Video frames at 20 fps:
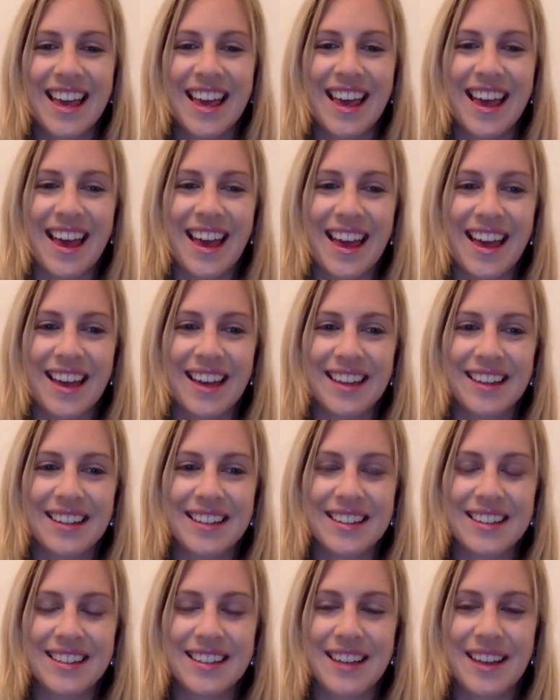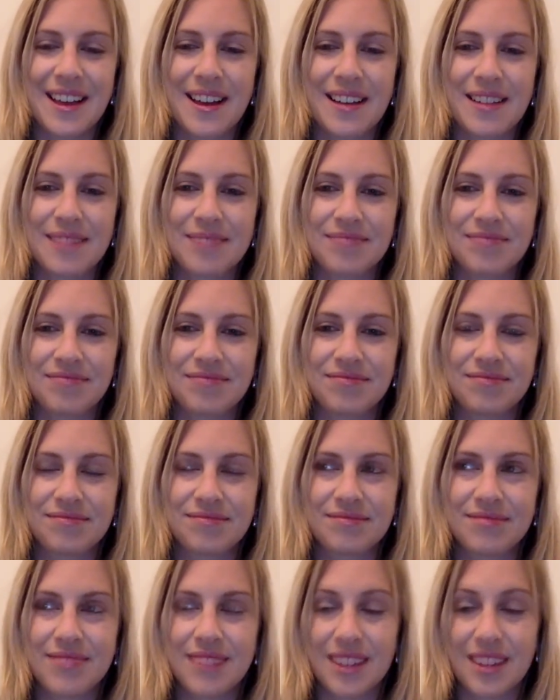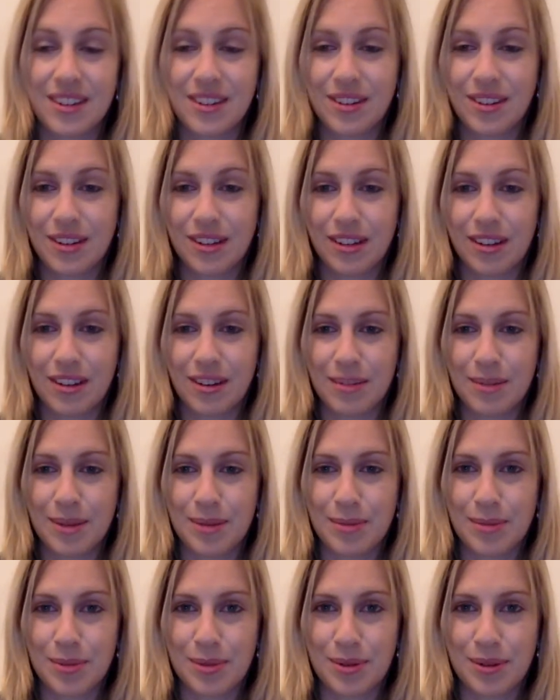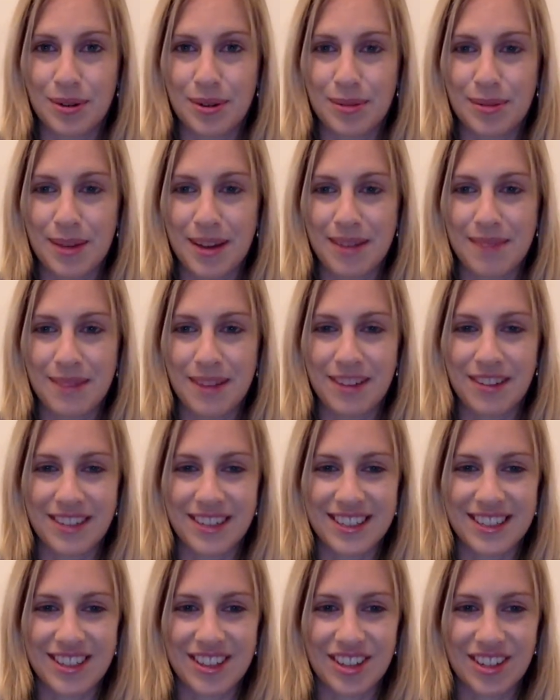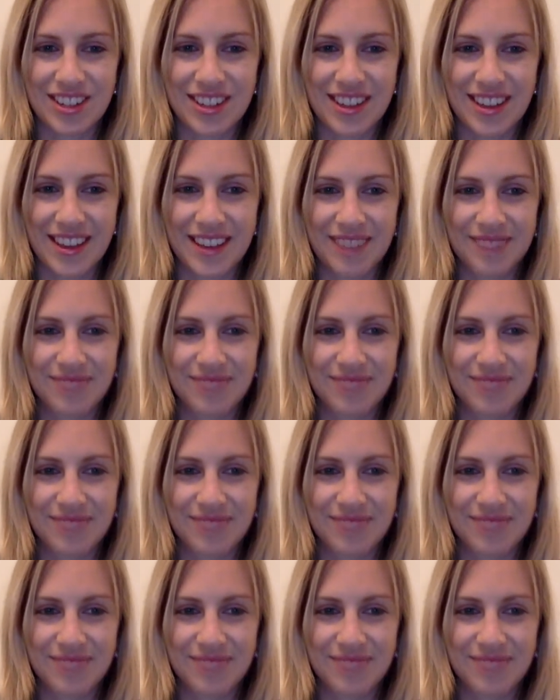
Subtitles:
and then you can learn a bit more about my research there.